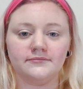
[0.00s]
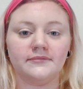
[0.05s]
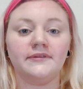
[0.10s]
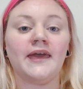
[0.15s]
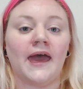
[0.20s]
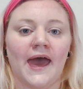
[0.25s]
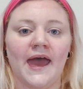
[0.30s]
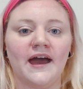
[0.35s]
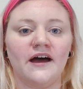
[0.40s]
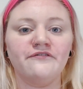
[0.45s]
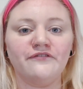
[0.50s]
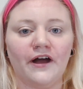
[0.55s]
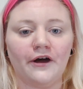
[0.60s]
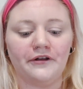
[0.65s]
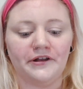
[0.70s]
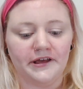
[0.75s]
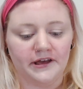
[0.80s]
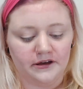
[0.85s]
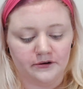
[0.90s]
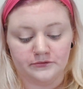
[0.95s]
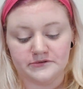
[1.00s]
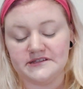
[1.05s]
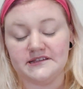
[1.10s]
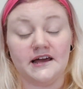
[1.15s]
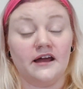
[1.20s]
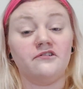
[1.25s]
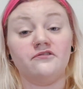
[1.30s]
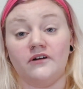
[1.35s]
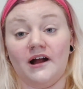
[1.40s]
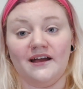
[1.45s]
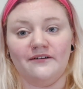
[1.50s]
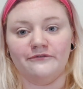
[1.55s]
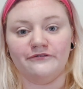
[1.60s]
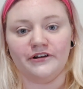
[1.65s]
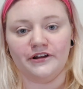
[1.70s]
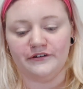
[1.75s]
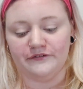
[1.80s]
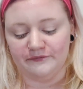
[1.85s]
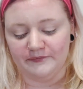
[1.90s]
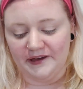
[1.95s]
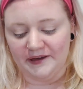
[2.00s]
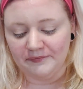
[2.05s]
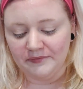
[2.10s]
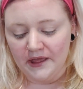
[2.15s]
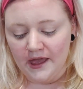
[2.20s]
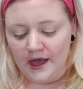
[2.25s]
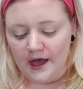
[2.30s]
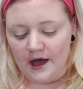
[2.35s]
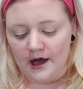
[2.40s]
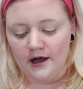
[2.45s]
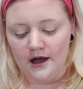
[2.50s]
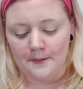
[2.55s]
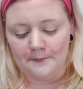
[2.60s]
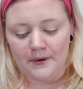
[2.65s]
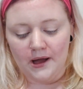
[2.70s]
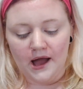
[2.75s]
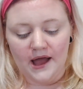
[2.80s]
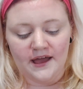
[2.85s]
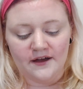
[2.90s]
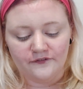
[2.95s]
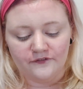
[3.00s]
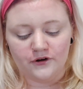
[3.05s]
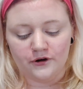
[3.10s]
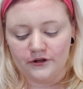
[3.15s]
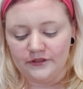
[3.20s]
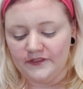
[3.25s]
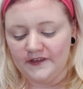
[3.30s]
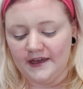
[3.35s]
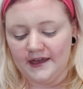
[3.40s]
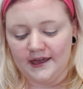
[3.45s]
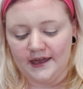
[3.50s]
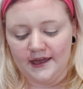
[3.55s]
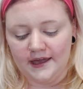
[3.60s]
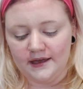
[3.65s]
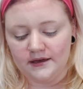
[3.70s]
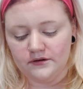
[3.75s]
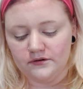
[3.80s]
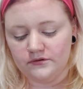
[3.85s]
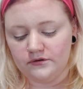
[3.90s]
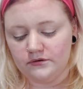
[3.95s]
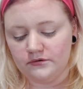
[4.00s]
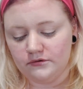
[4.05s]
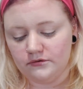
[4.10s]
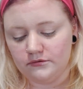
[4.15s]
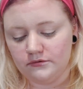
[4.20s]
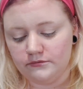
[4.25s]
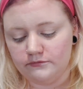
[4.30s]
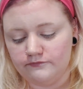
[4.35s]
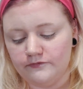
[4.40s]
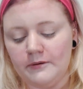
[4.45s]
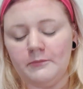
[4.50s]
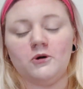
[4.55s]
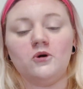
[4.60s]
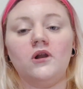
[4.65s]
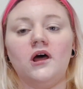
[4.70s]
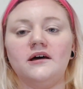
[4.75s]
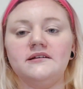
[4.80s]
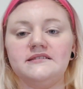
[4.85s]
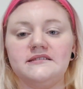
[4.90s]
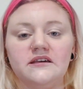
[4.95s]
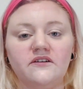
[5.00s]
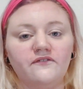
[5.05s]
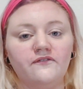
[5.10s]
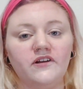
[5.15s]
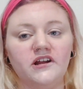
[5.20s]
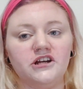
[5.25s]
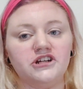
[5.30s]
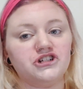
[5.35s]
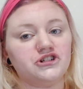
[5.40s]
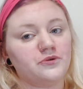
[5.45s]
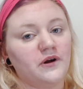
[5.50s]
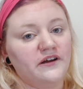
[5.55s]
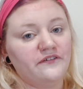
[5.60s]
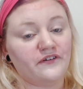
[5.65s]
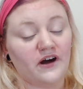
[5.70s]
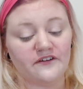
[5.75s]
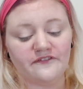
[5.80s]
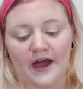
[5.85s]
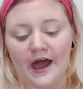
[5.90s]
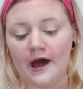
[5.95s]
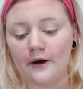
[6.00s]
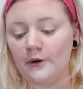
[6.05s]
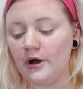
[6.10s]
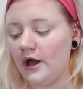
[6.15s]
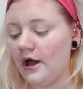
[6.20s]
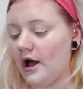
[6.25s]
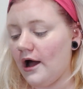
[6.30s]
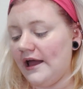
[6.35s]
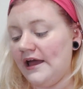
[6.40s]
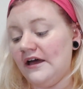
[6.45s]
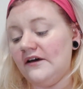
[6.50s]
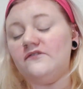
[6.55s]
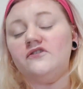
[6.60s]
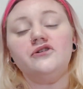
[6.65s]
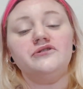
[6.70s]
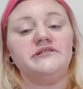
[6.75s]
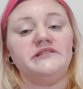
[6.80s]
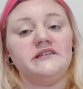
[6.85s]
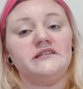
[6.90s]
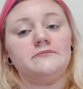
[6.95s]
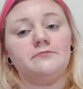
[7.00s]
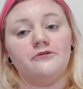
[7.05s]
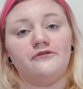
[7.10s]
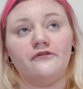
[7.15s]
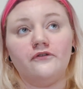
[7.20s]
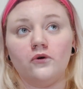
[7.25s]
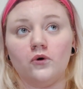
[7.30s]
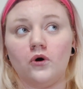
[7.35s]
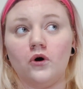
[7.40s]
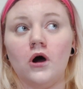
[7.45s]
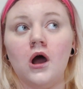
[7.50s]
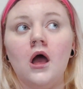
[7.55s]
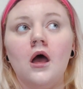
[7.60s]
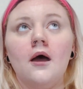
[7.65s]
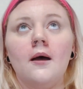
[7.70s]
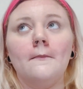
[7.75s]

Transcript: Okay, I found it. It was like right in front of me. But I have got the Rimmel Lasting Finish 25 Hour. I have used this before,